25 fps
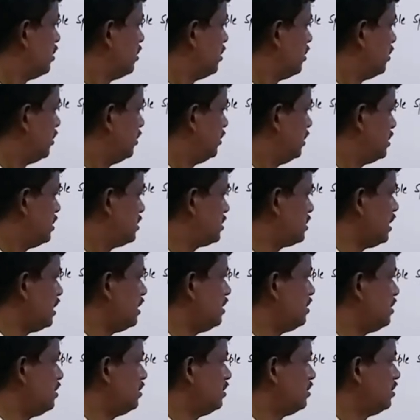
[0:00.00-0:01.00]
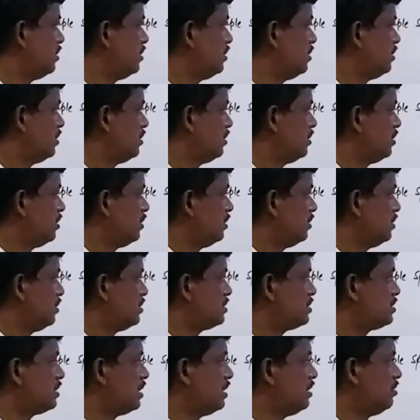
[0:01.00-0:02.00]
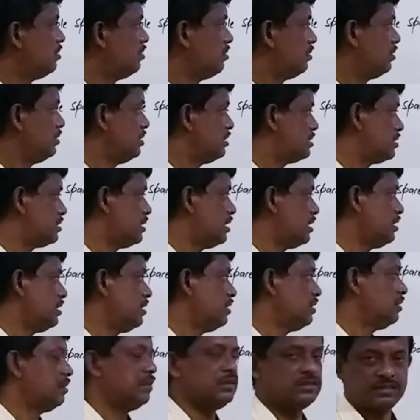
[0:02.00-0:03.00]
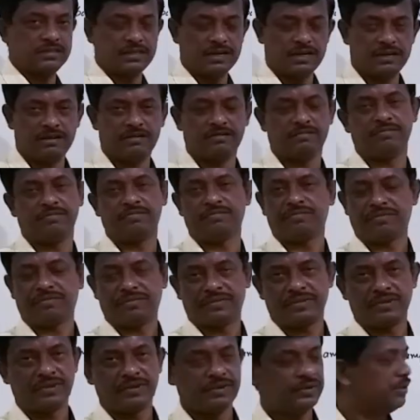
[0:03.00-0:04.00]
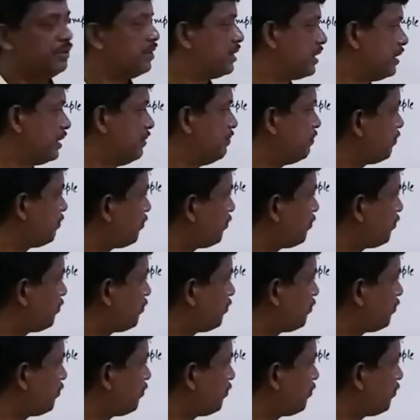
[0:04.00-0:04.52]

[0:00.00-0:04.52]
This side, or this side. Okay?